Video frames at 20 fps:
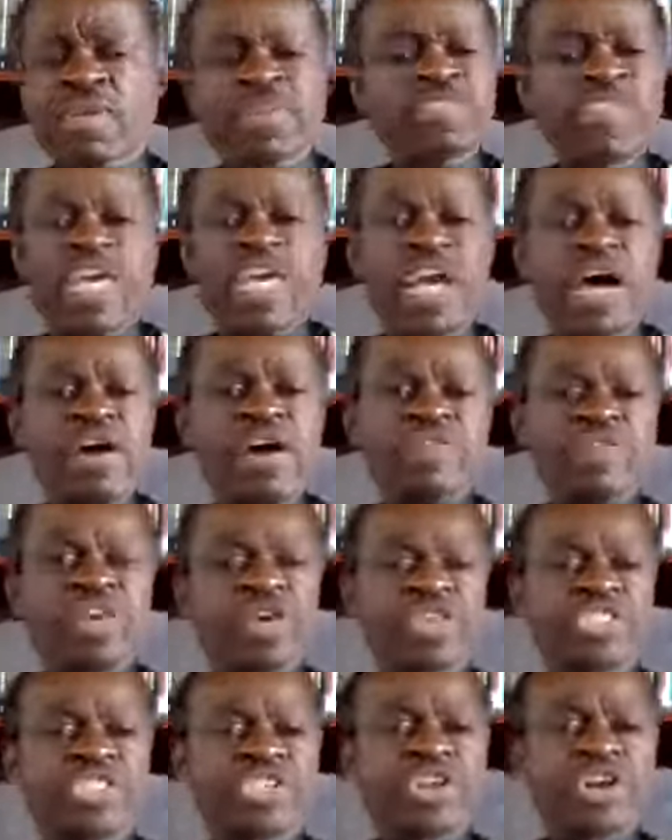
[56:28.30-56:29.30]
that they'll have
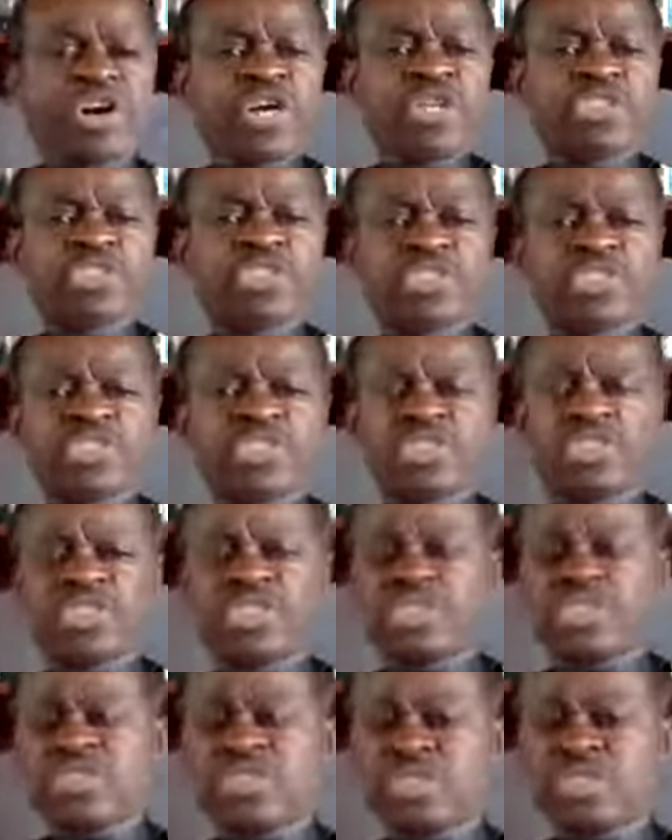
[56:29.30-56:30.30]
no
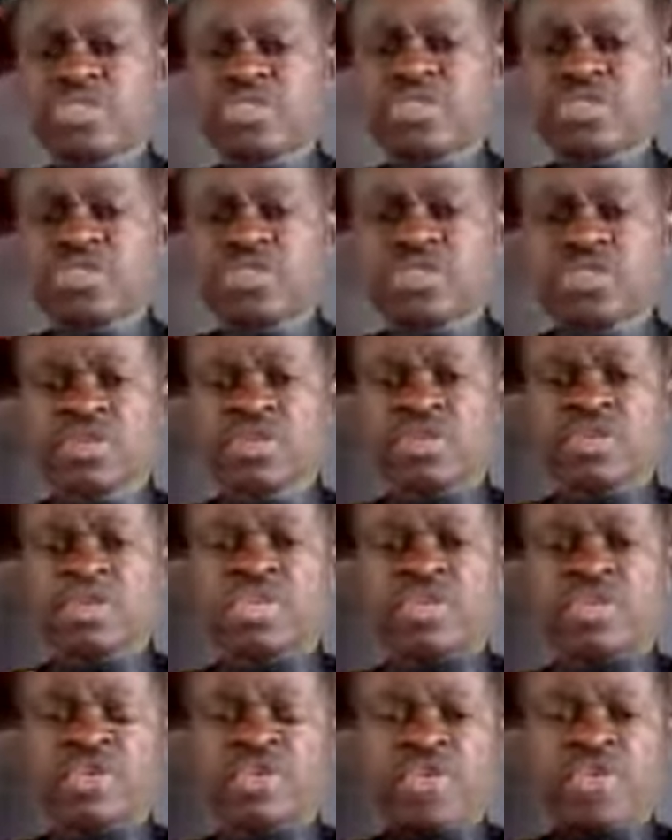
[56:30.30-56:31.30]
choice
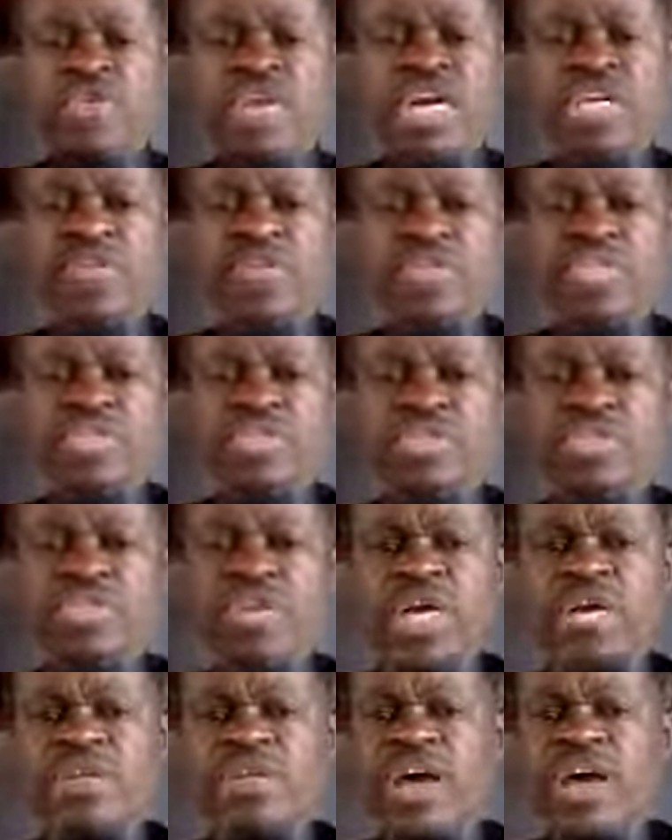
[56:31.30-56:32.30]
but to do that which is
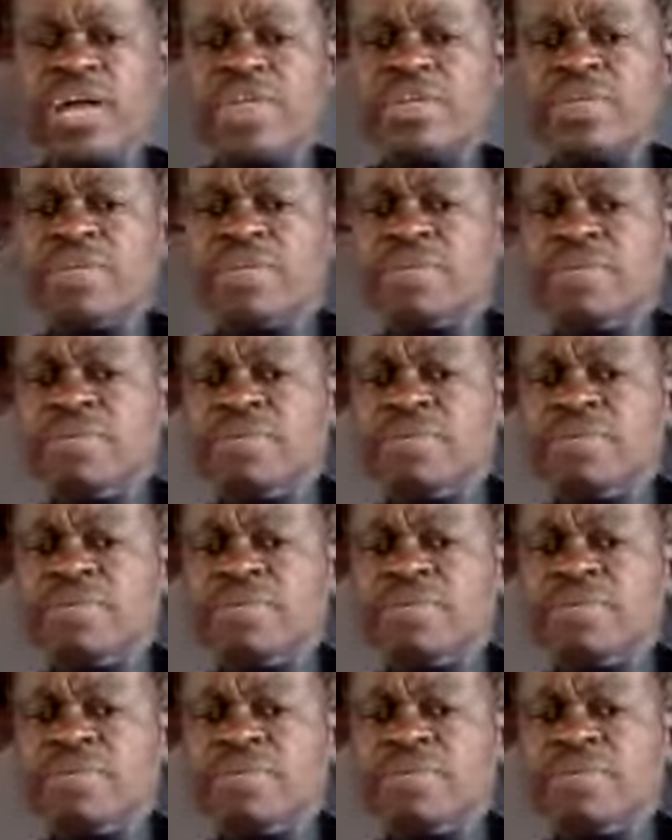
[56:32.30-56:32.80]
good and right.